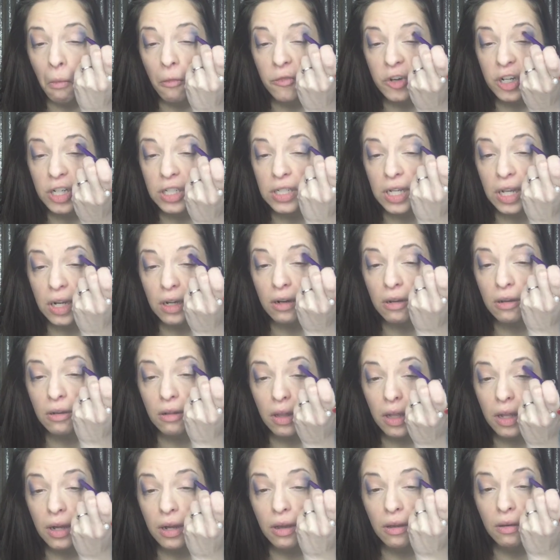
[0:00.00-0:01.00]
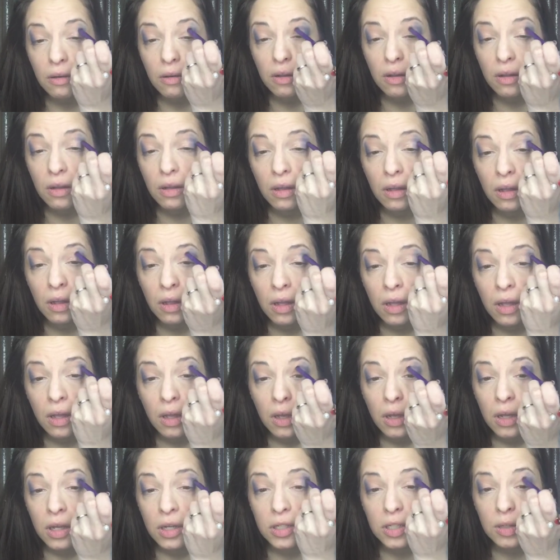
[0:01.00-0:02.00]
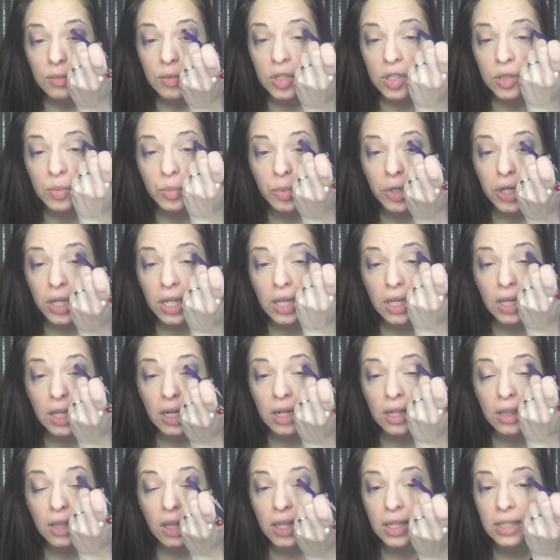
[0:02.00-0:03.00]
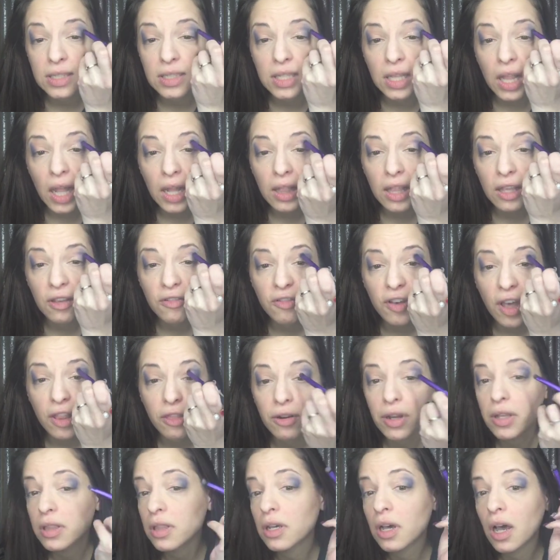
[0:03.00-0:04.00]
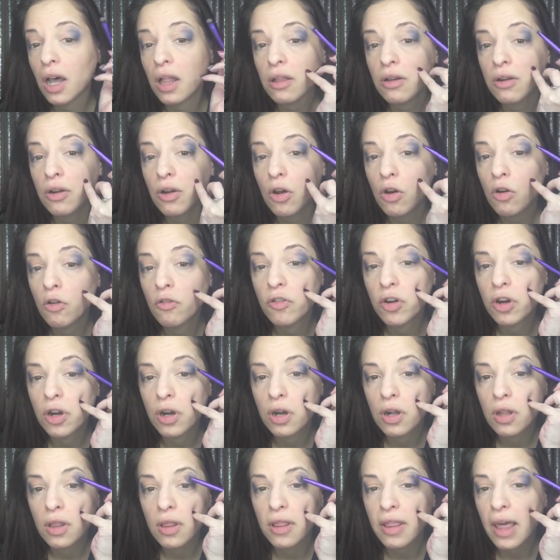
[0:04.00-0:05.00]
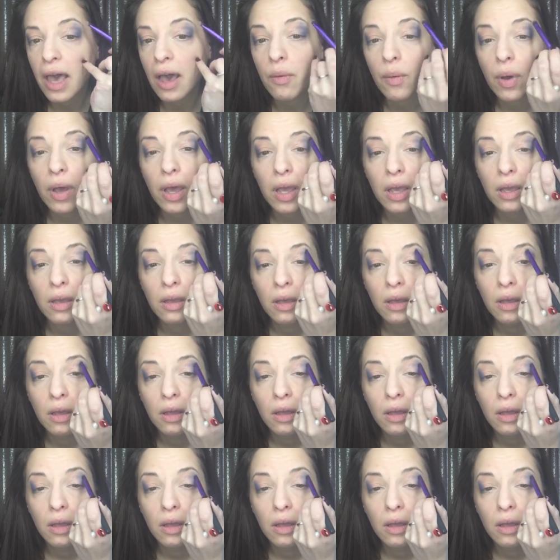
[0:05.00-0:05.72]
Very technical, I know. So I'm just bringing it in, like slightly feathering the color over that way.